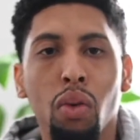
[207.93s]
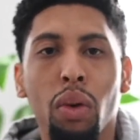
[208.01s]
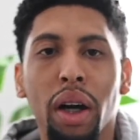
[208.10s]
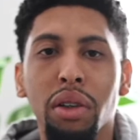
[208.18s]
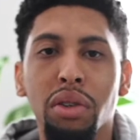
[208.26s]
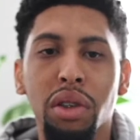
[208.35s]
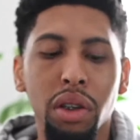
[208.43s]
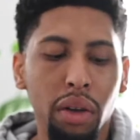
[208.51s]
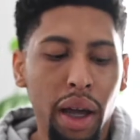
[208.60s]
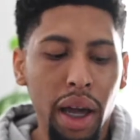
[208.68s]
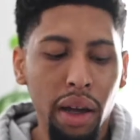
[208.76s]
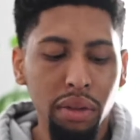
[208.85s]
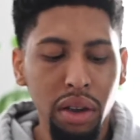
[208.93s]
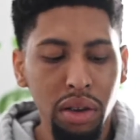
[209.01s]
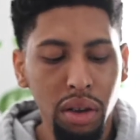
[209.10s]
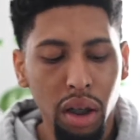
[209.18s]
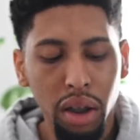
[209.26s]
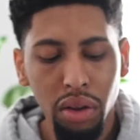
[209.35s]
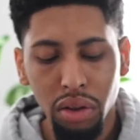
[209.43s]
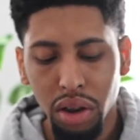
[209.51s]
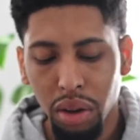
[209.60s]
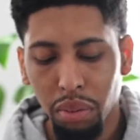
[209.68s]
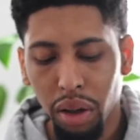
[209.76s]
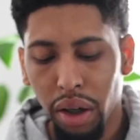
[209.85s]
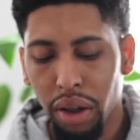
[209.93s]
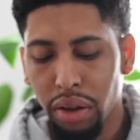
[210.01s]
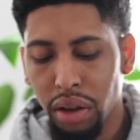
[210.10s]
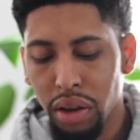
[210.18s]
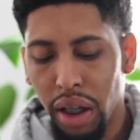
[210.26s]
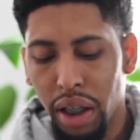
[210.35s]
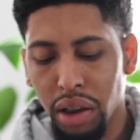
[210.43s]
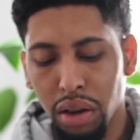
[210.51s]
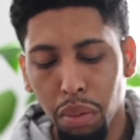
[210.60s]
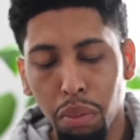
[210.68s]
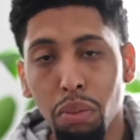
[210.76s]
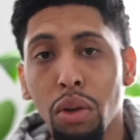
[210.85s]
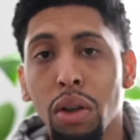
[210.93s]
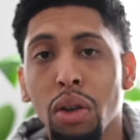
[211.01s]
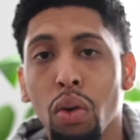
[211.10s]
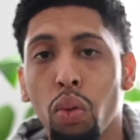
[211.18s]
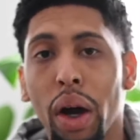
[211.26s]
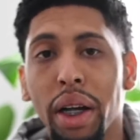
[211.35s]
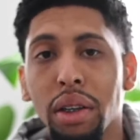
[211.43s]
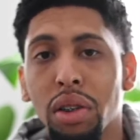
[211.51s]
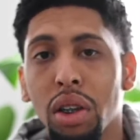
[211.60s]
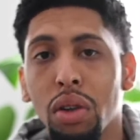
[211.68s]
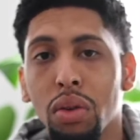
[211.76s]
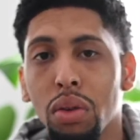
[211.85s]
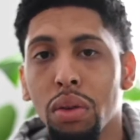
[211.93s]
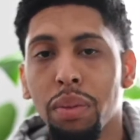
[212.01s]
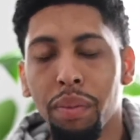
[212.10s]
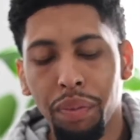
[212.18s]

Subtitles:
while you still have the other similarities as the white toe,